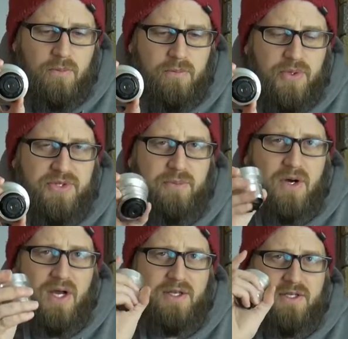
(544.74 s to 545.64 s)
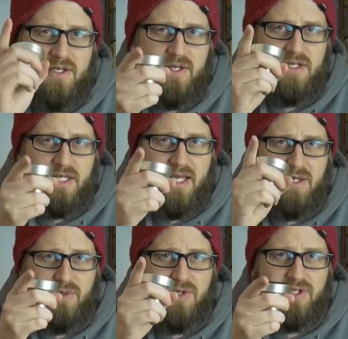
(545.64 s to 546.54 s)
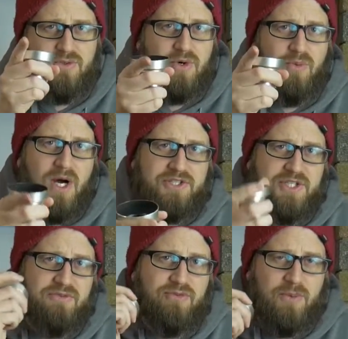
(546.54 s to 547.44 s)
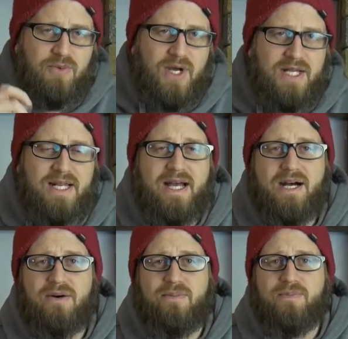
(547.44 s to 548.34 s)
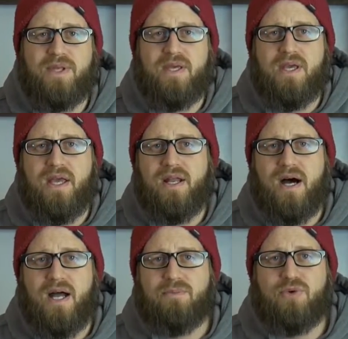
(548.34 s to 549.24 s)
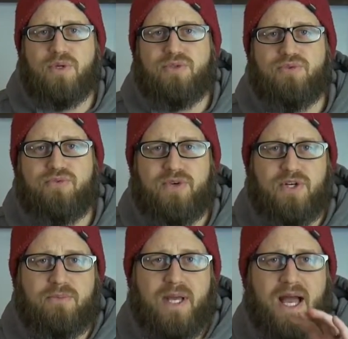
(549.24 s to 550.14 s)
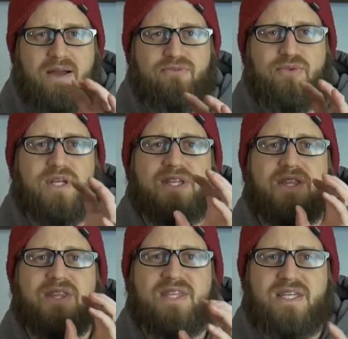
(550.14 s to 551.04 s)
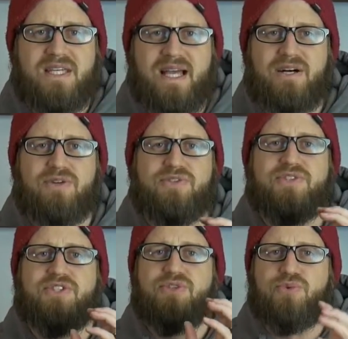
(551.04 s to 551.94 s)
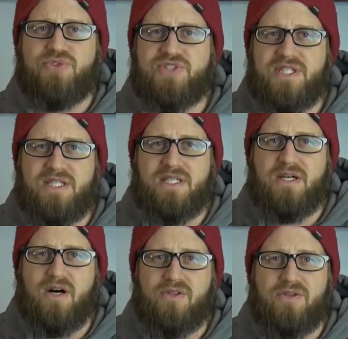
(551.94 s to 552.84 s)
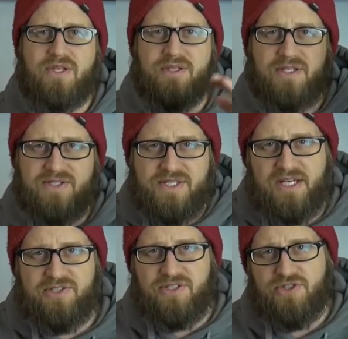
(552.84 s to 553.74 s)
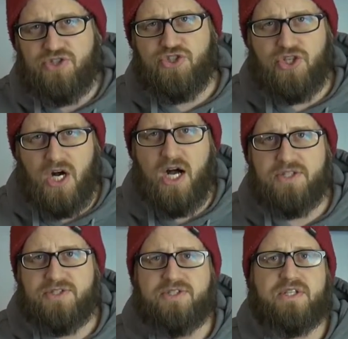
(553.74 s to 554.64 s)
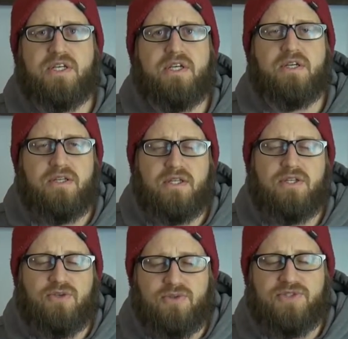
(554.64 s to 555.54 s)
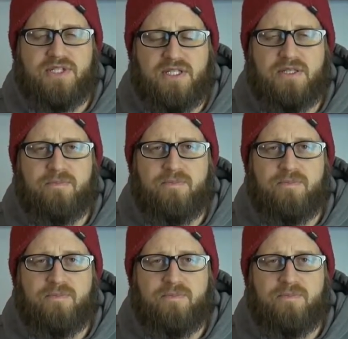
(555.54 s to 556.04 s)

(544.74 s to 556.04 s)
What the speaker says: put them on the camera that you're watching from right now, and I'm going to film everything else you see other than these desk shots that you'll see.